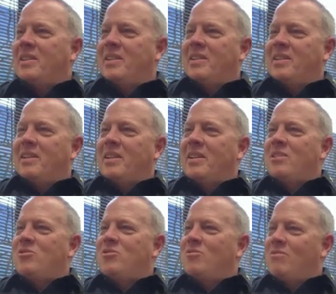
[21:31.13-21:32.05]
Mm-hmm. And
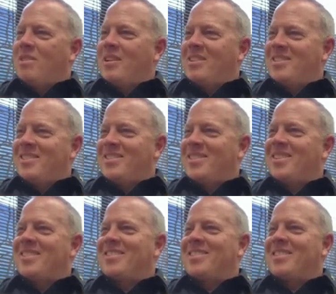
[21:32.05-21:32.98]
that's your right as a
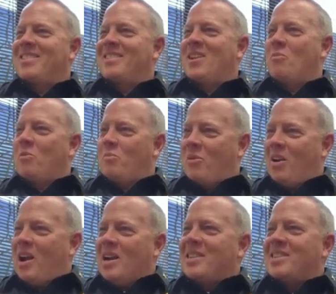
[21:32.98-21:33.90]
citizen. And we're
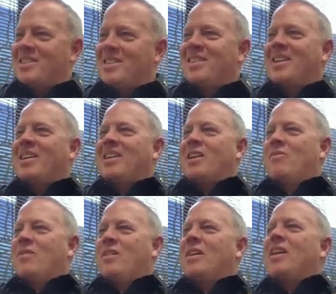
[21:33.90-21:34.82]
practicing that
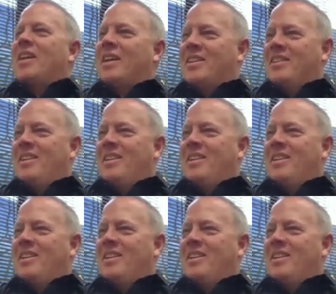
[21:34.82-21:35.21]
every day.